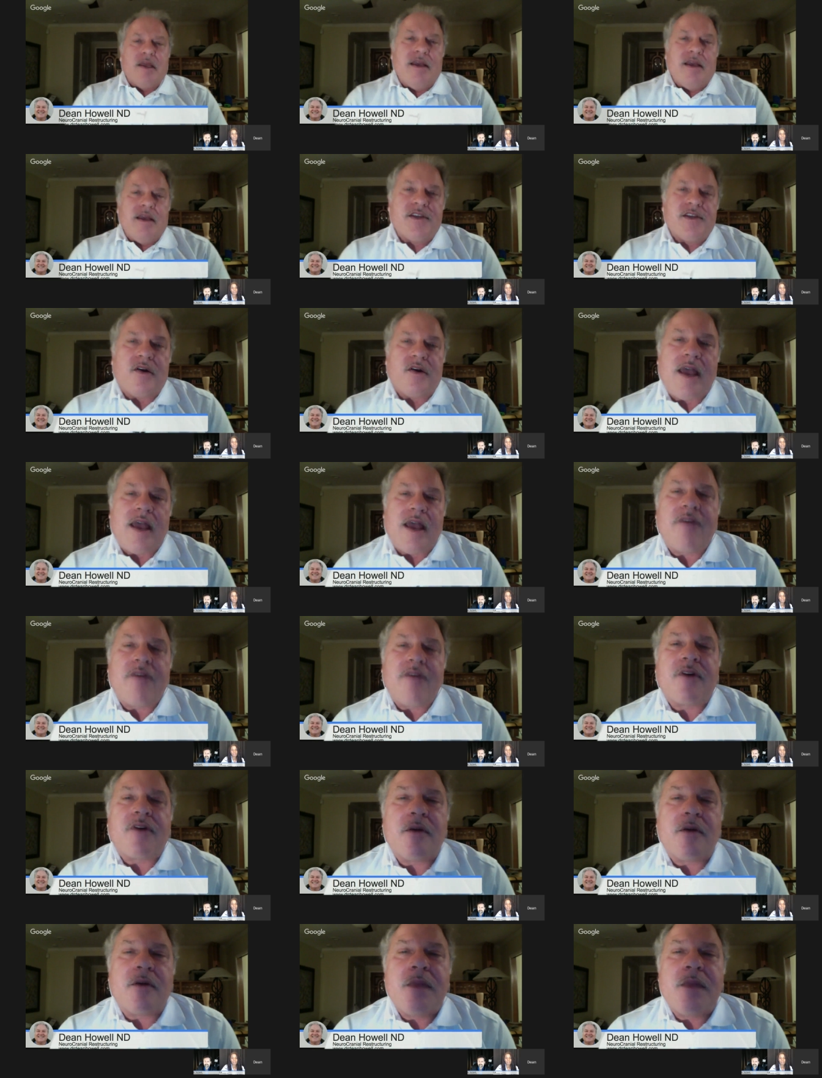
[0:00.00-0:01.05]
So
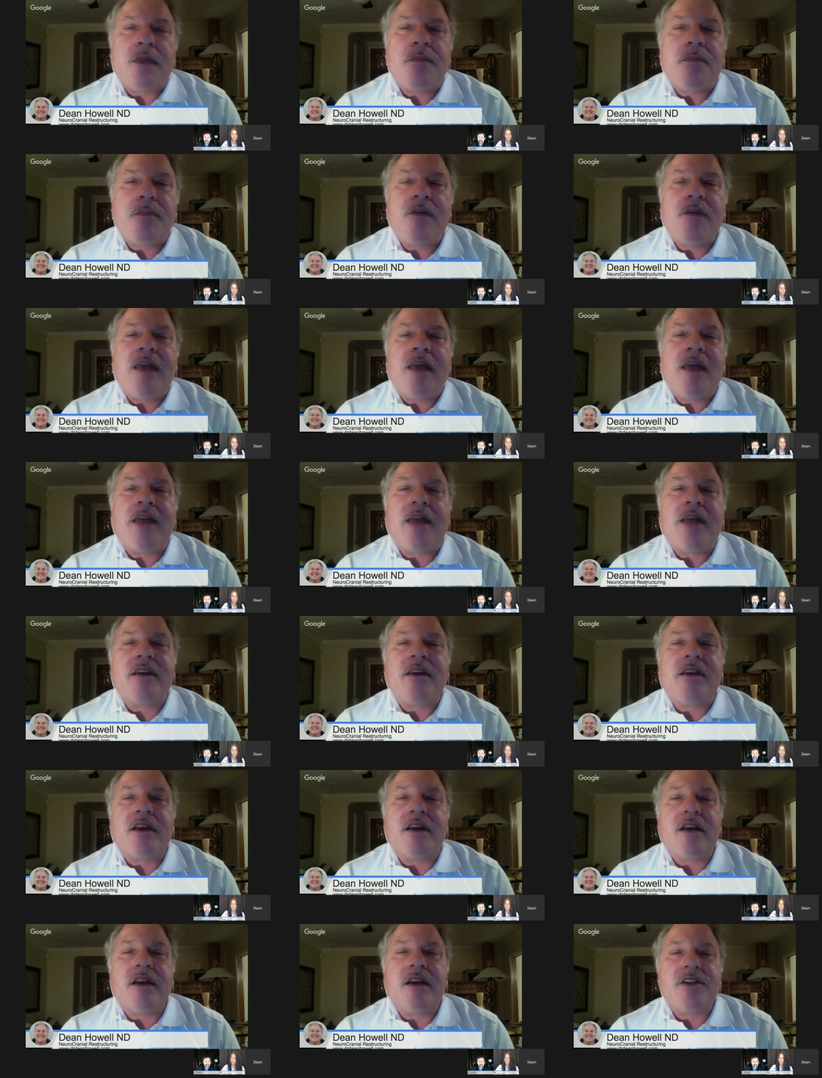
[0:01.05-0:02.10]
after people have had
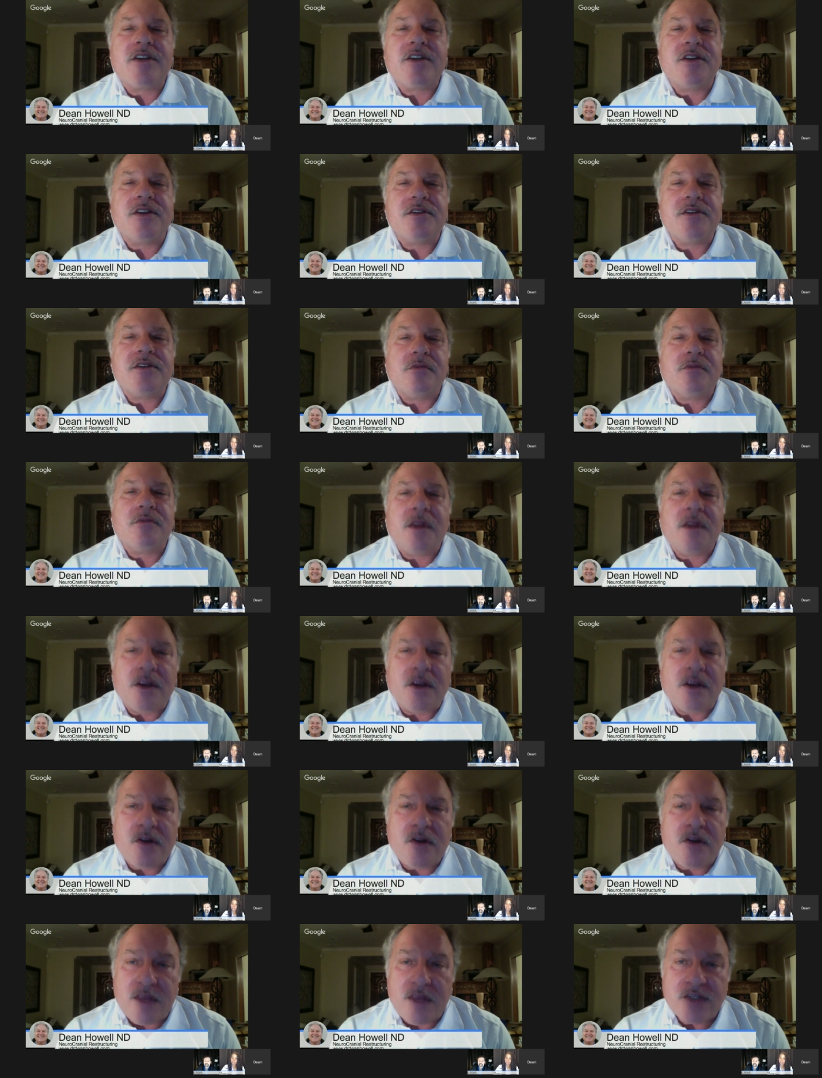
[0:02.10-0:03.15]
concussions, we
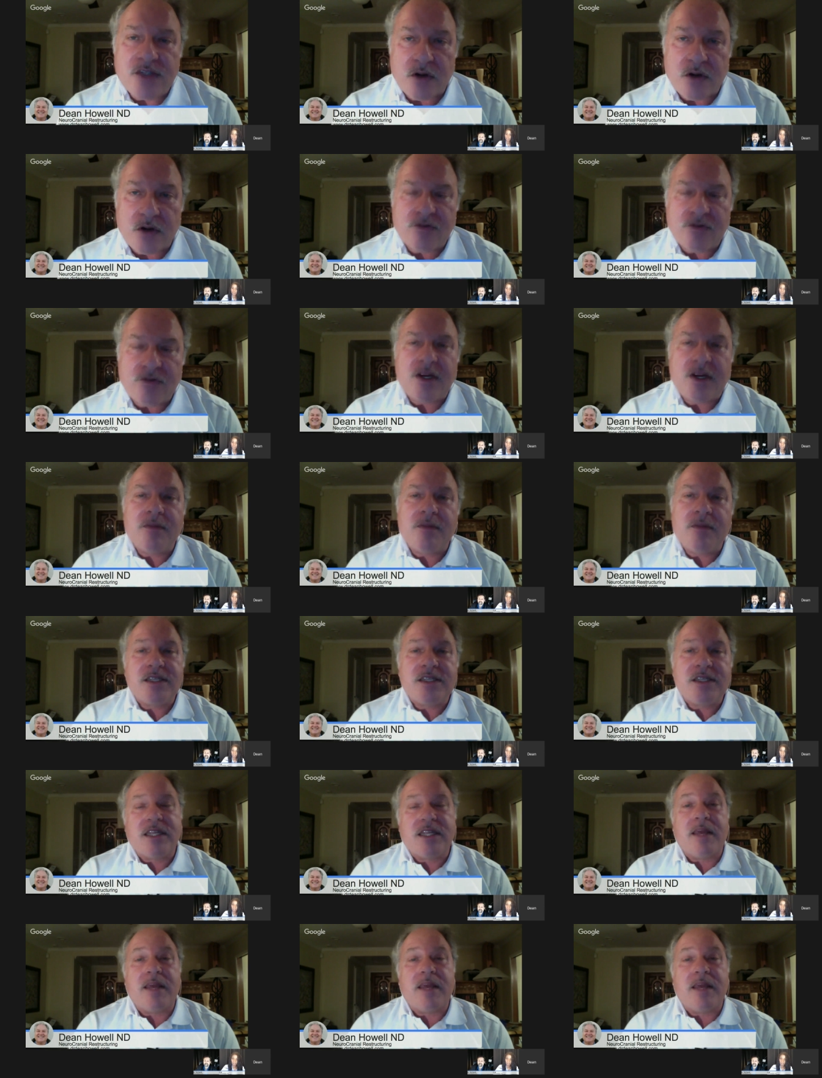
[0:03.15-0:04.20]
can do these sort of
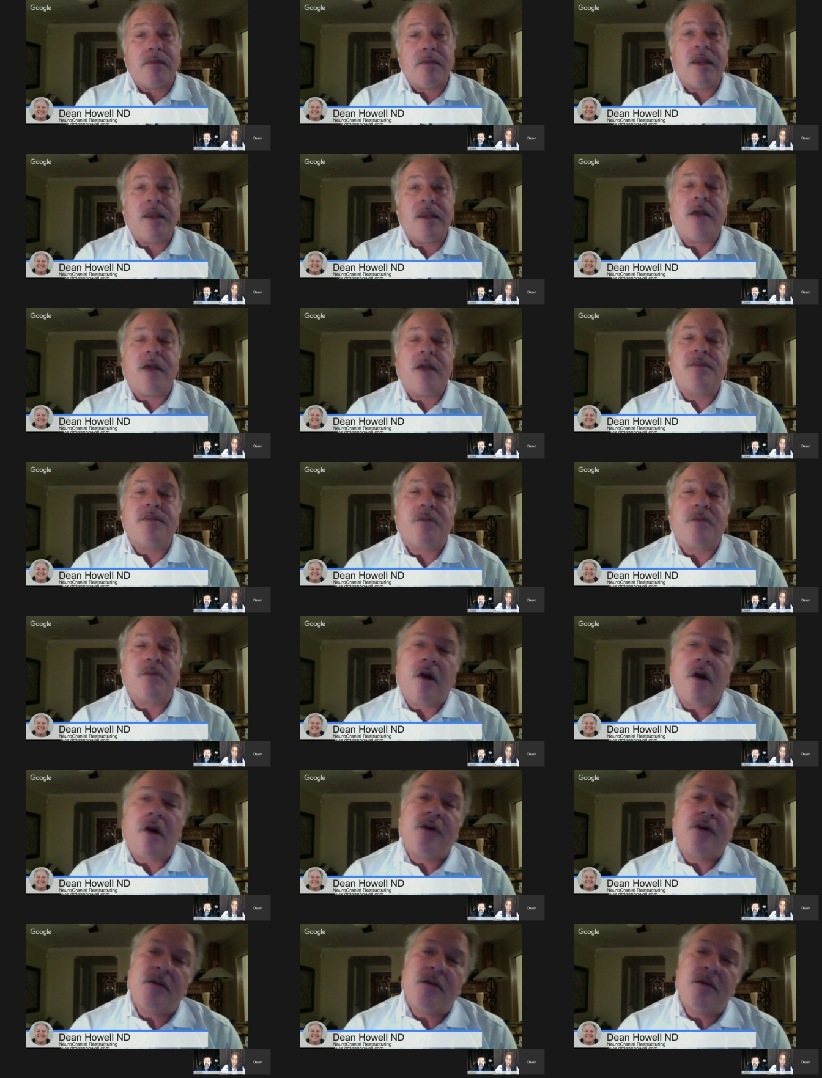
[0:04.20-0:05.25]
treatments, and they become
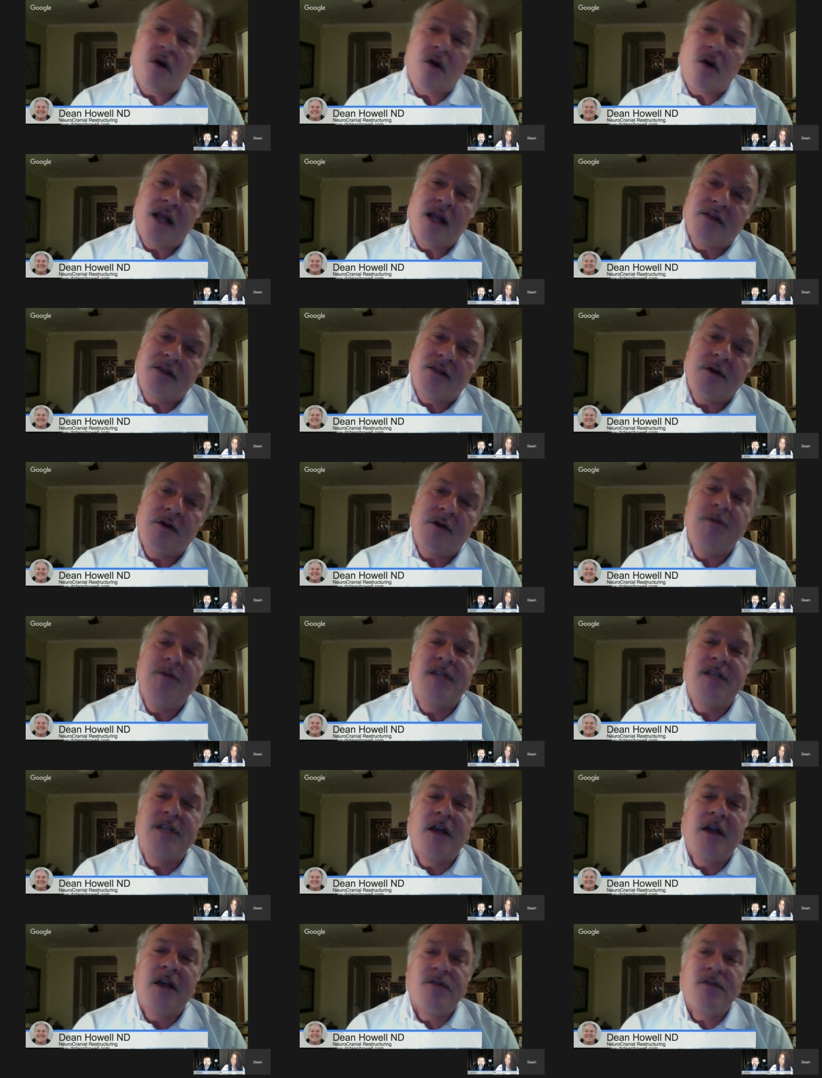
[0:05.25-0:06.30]
smarter and more like their old
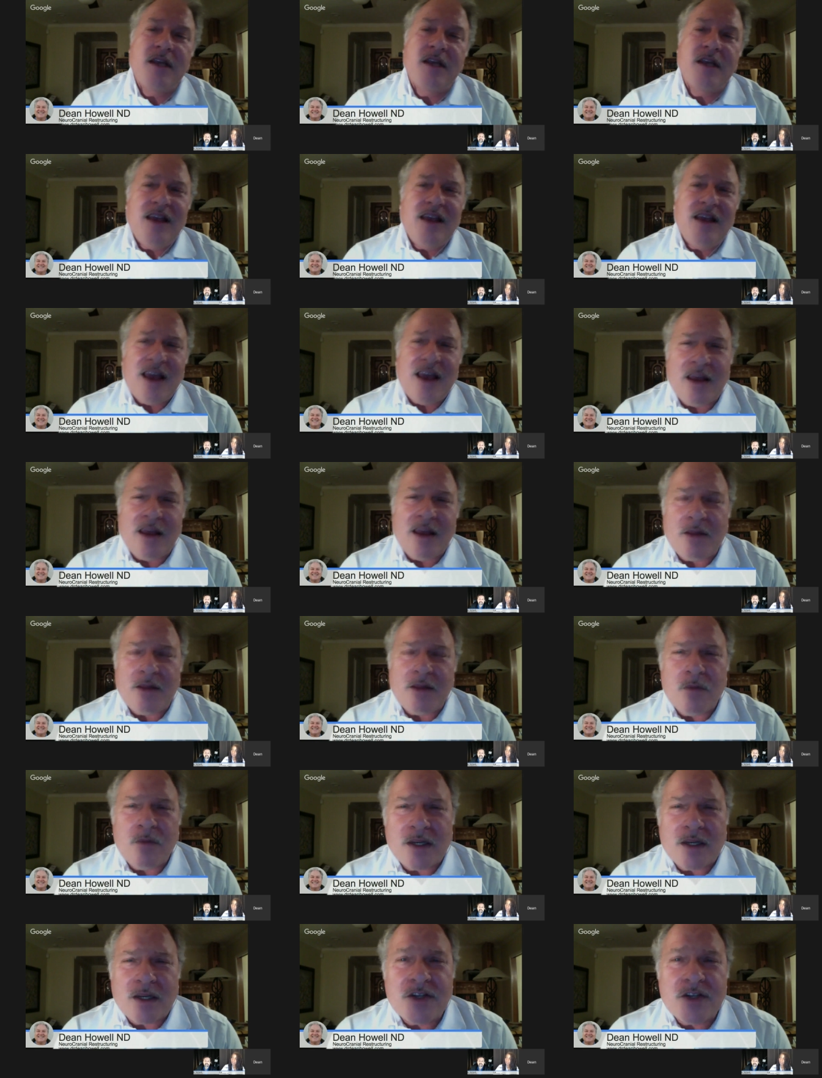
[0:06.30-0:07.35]
selves. I
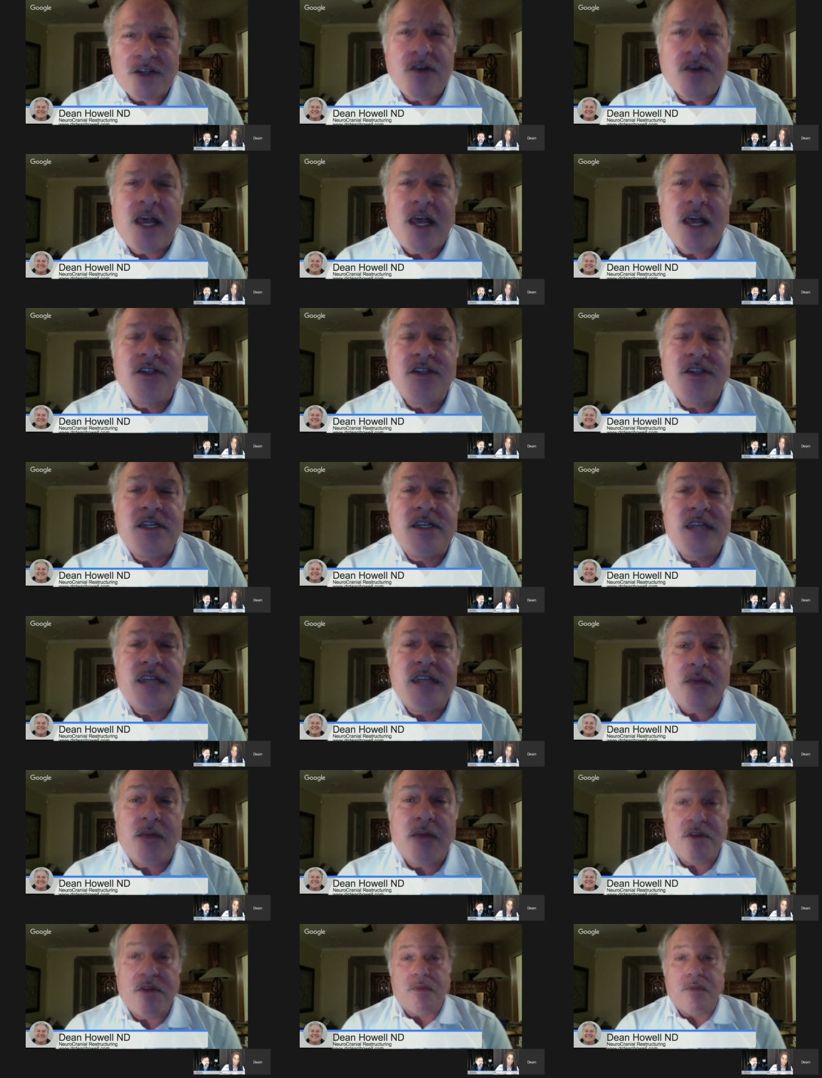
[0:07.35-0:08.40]
worked in two thousand
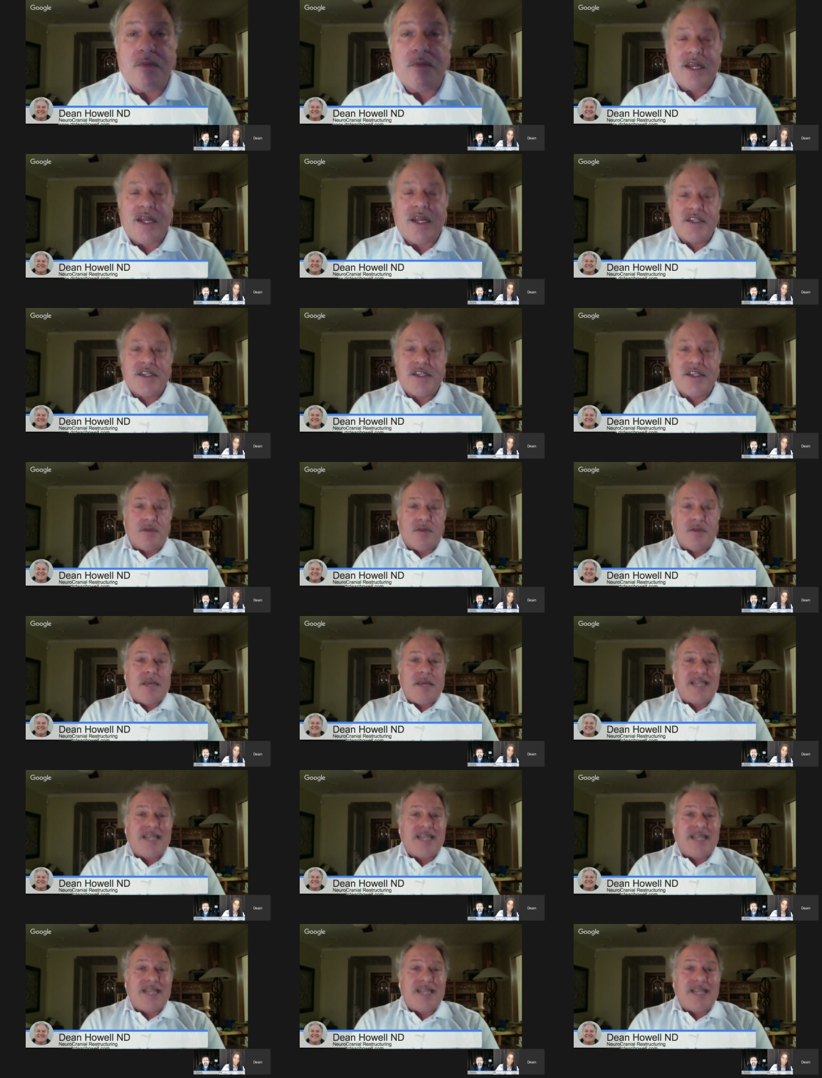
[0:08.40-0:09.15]
ten with Marines with P